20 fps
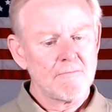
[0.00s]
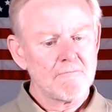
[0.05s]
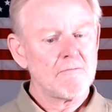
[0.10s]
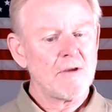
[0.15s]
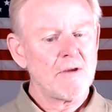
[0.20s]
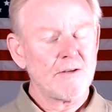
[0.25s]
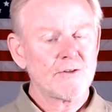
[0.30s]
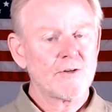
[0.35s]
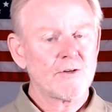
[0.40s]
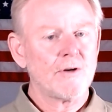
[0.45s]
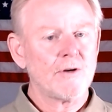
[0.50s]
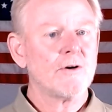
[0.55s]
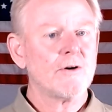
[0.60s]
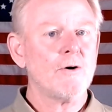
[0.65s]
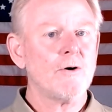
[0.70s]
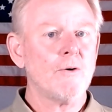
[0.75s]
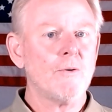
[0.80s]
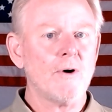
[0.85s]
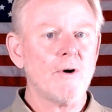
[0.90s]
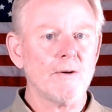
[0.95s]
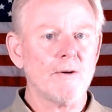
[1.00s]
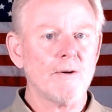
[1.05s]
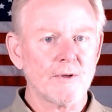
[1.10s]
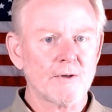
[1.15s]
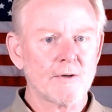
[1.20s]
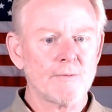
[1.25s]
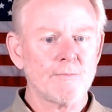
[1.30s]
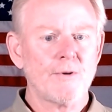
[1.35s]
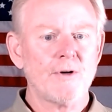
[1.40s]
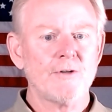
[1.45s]
it's going to go up. The
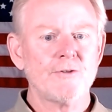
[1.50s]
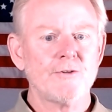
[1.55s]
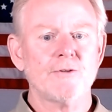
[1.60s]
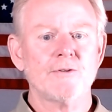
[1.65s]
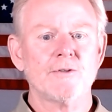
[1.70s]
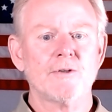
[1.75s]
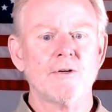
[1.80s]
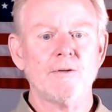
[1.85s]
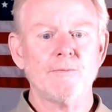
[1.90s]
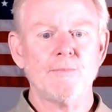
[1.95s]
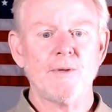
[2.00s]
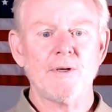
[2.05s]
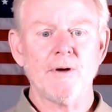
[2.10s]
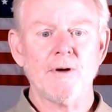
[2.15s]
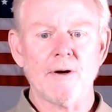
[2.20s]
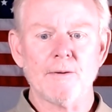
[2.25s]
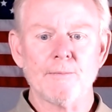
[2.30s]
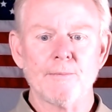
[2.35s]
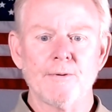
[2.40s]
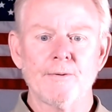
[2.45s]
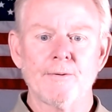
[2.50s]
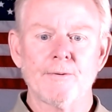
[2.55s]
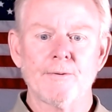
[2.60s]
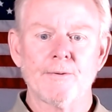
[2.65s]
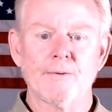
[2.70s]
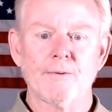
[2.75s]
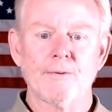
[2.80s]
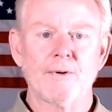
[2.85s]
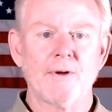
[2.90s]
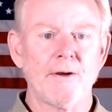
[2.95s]
compression is going to be up,
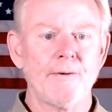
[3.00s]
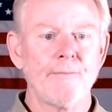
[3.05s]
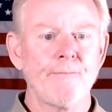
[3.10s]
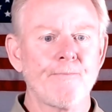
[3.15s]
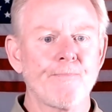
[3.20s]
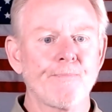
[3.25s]
okay?